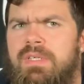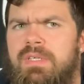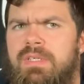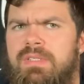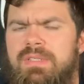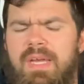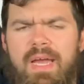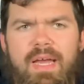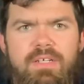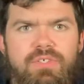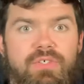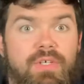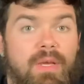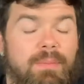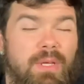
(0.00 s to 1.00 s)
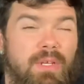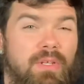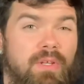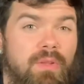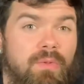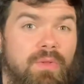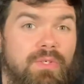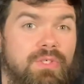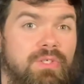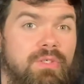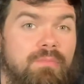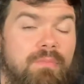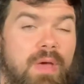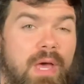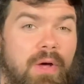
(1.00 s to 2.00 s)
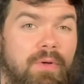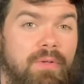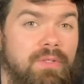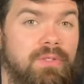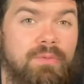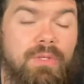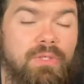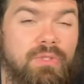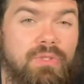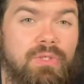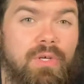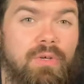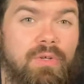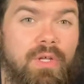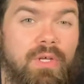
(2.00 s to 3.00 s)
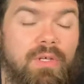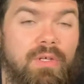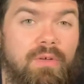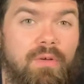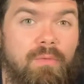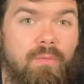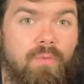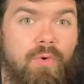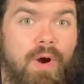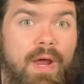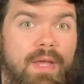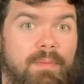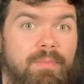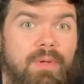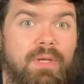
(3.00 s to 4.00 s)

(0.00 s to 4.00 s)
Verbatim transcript: It's actually, I mean, the smell. It smells so like a uh, ripe.